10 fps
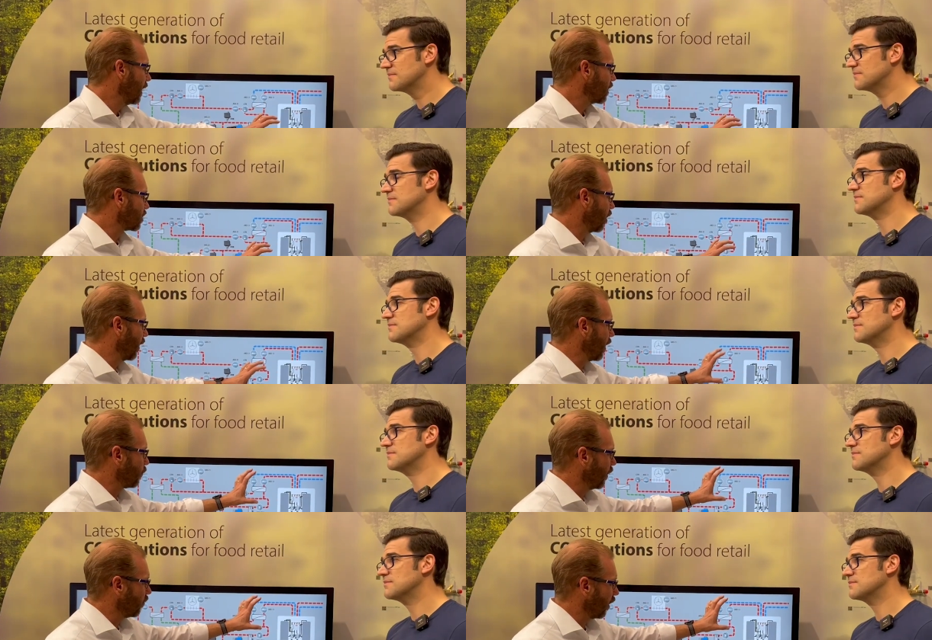Speaker 1: So
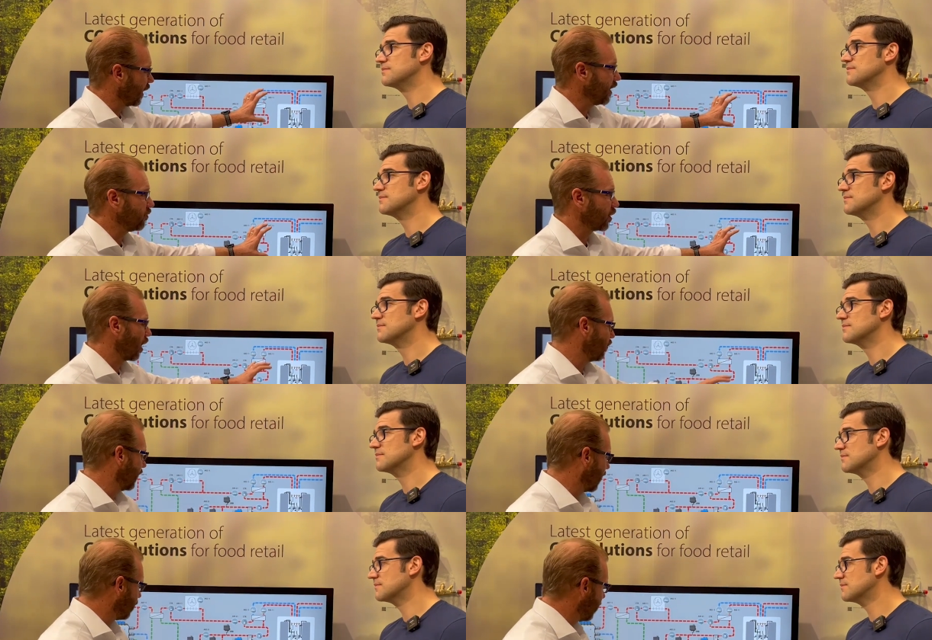if we run heat
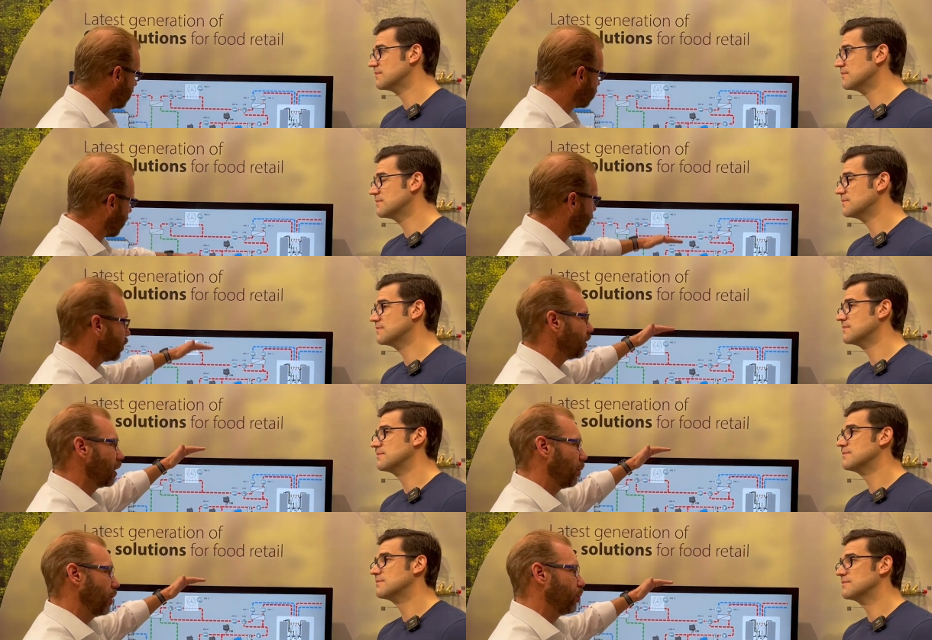recovery, that means we're
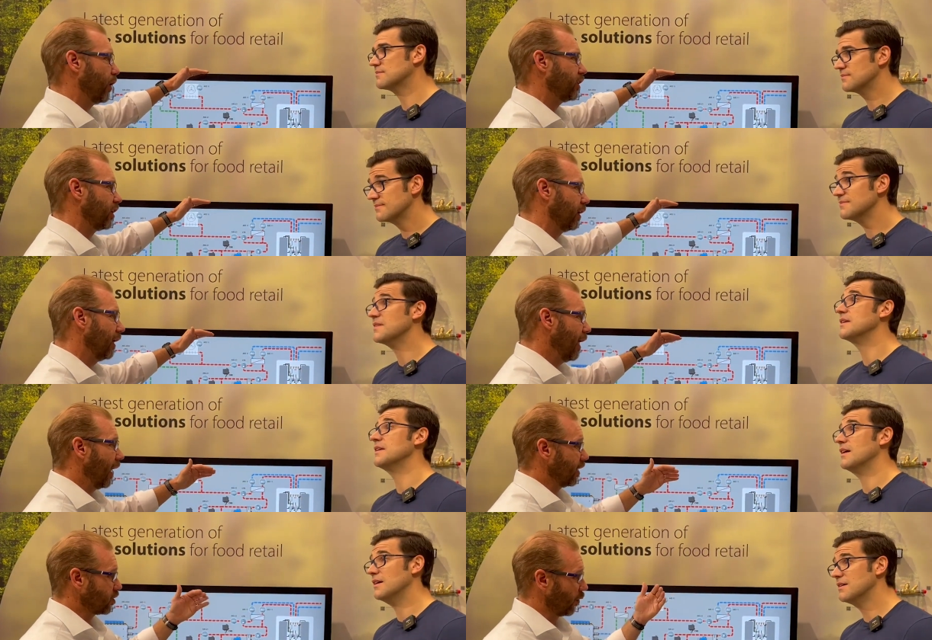pushing up the pressure
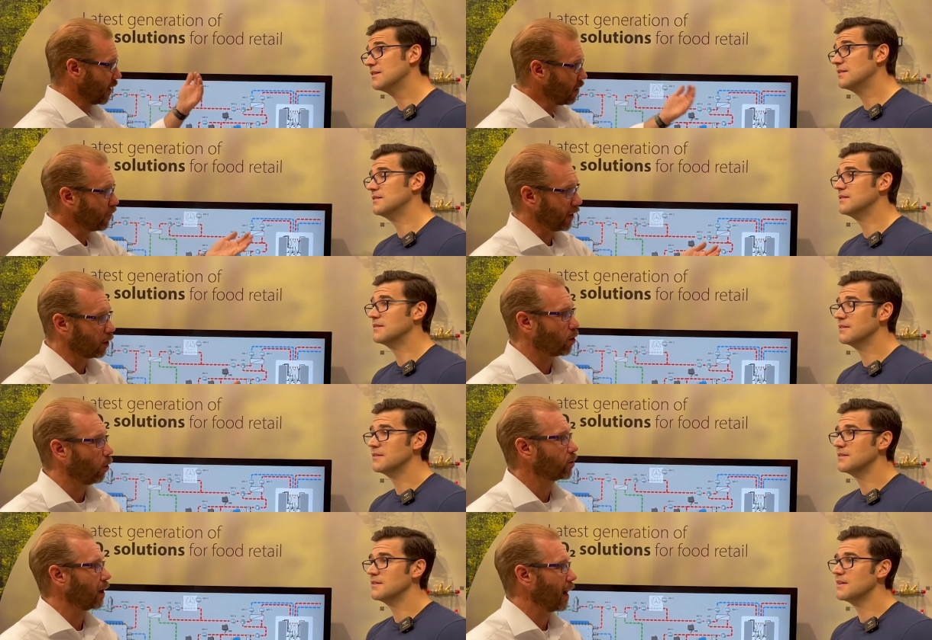so even in
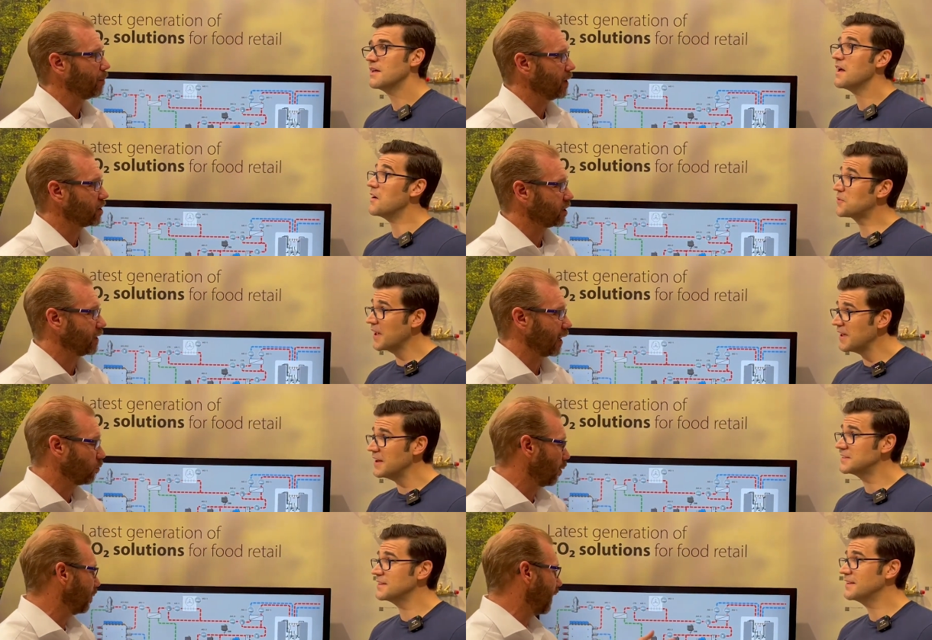cold climates, okay,
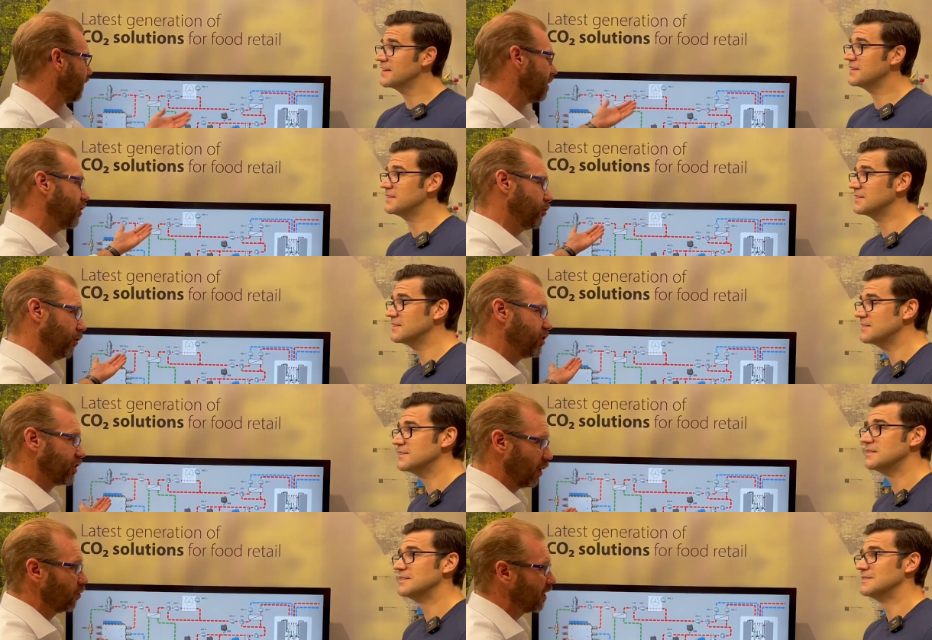that would mean that you
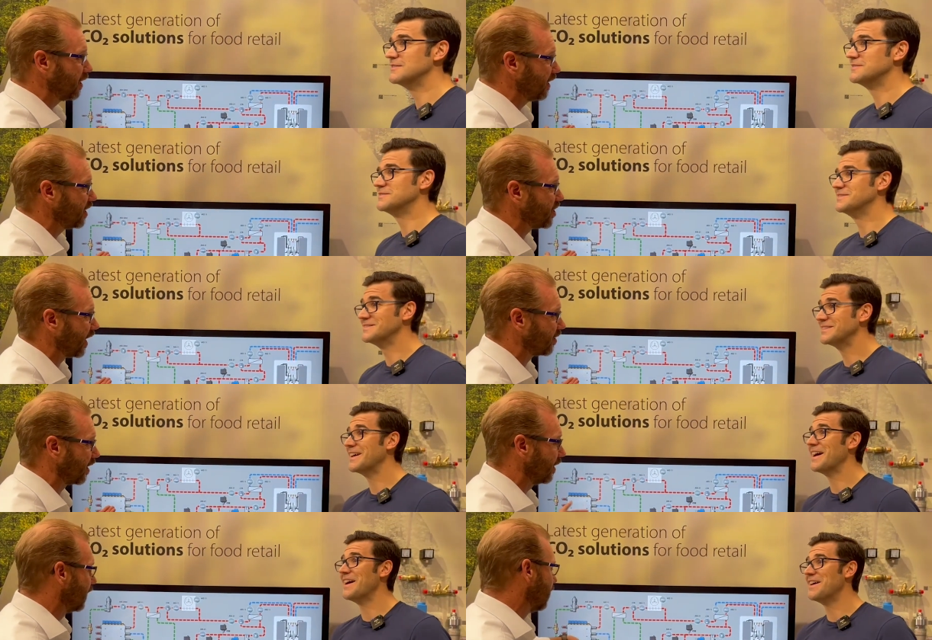still need an
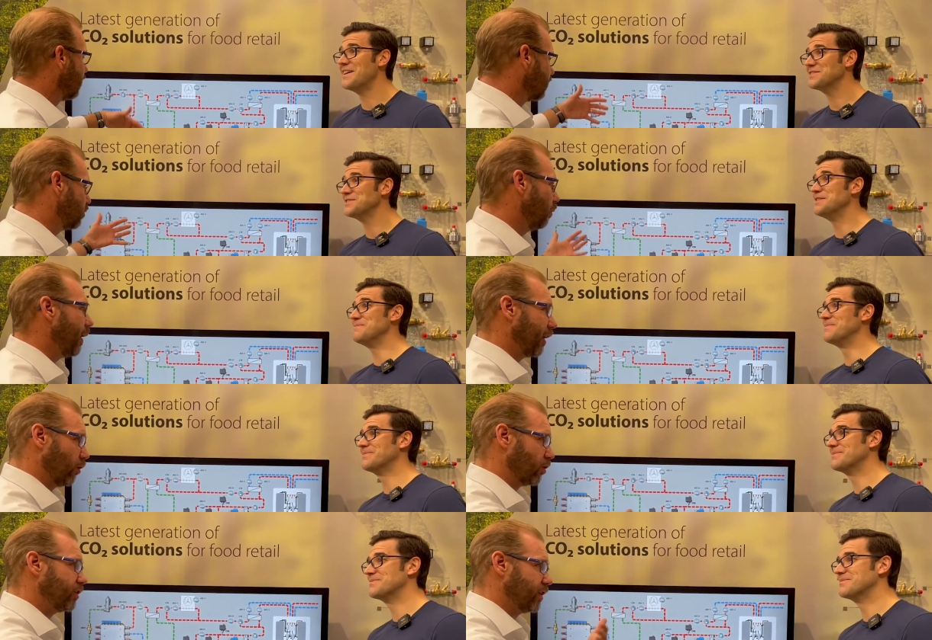ejector awesome. to make
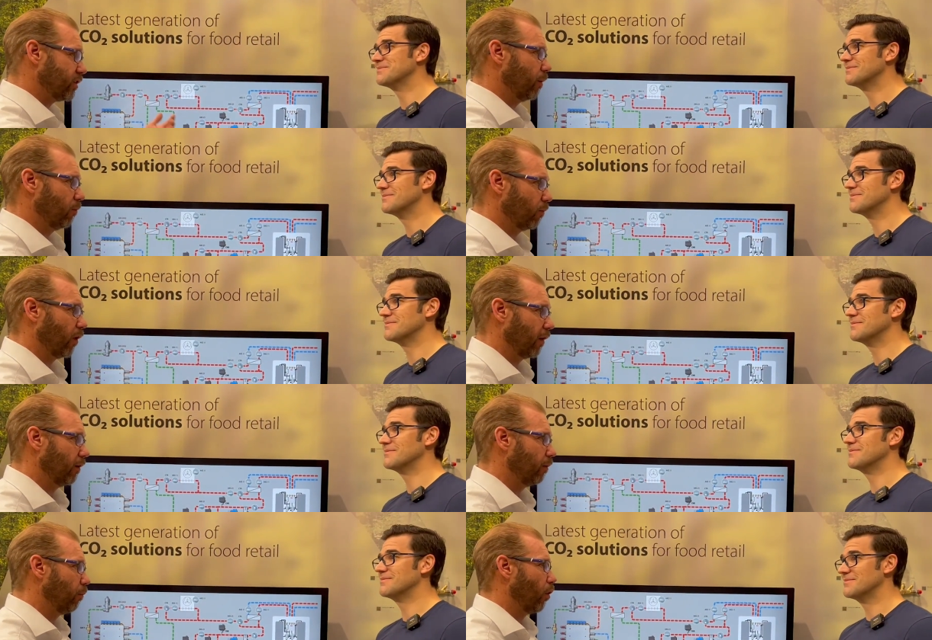your system
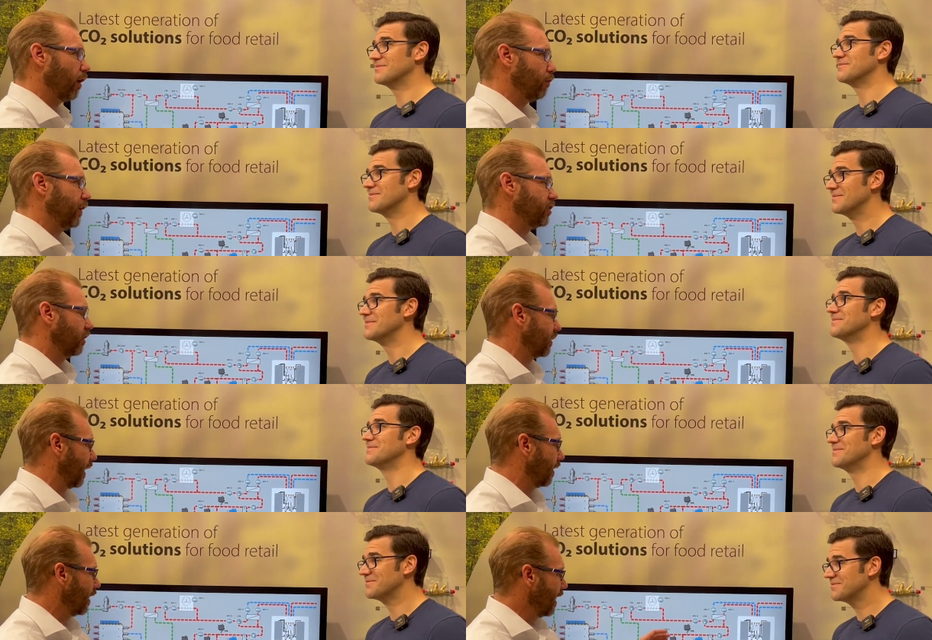run more efficient.
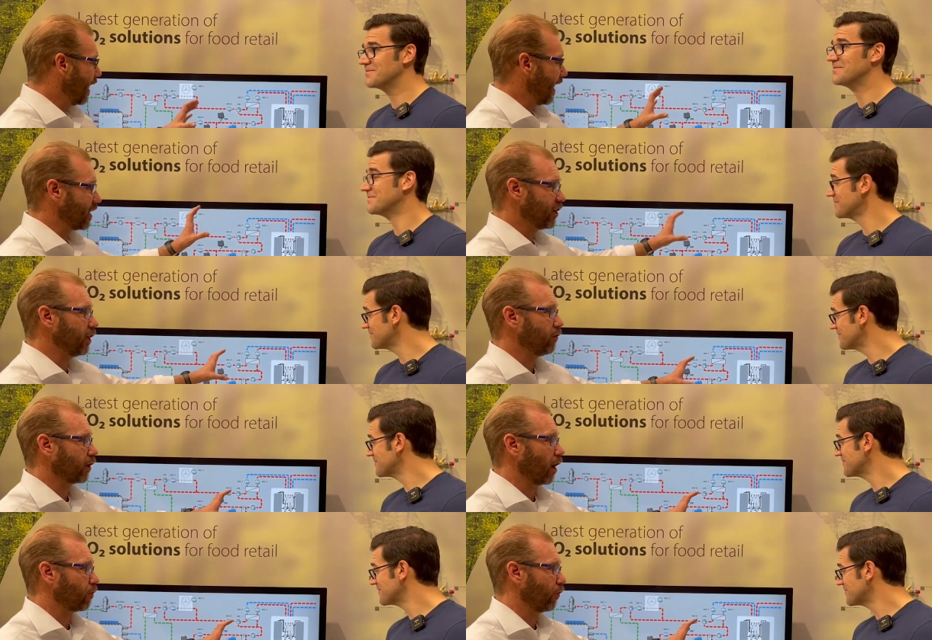And as heat
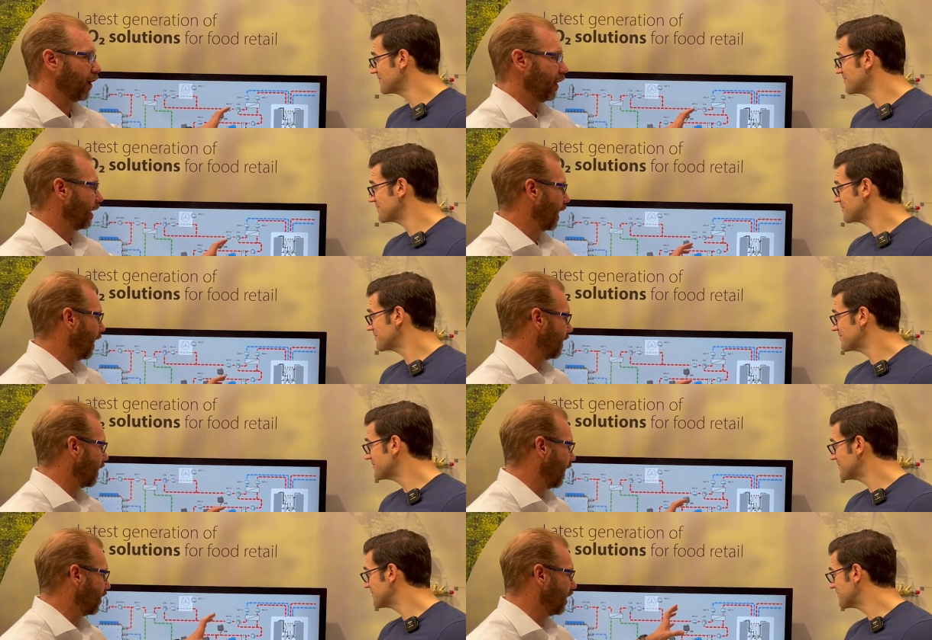recovery
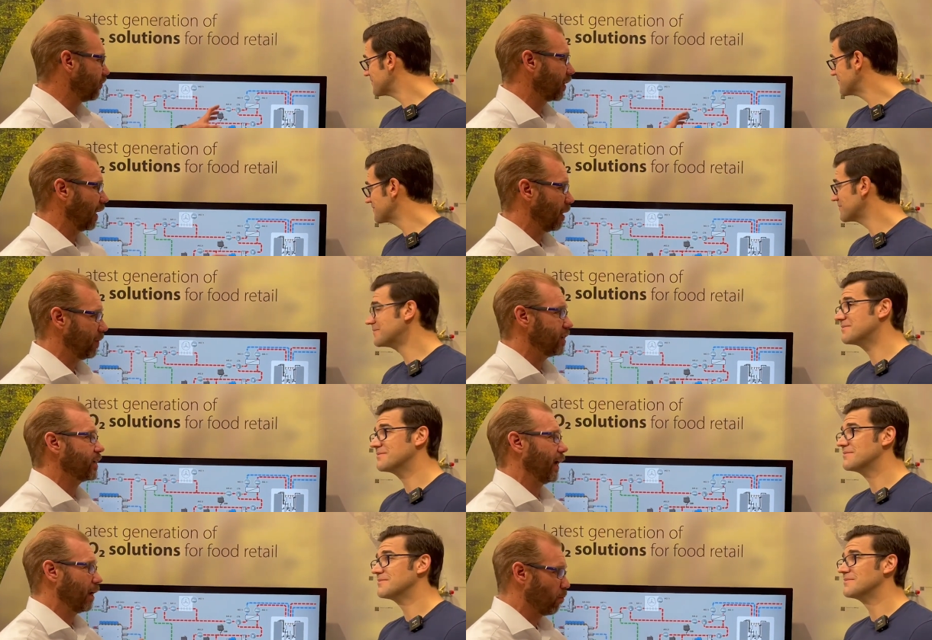and, and heat reclaim is
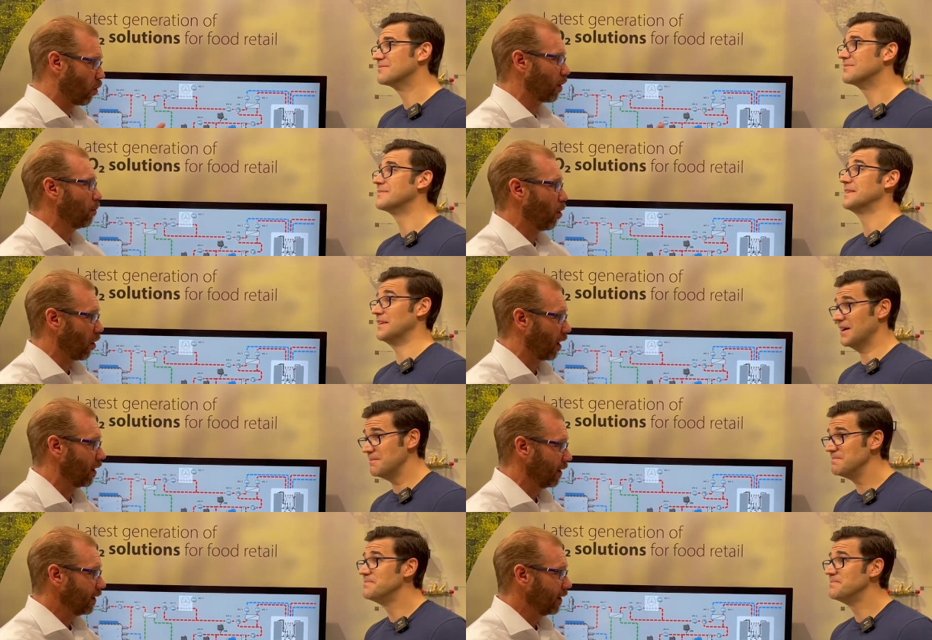getting more and more